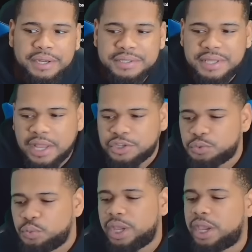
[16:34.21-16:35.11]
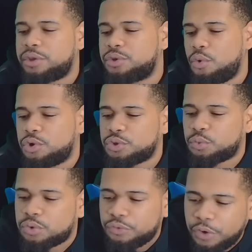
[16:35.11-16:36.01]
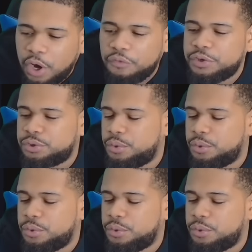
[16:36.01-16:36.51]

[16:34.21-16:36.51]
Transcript: It's like a swinging door, it's a revolving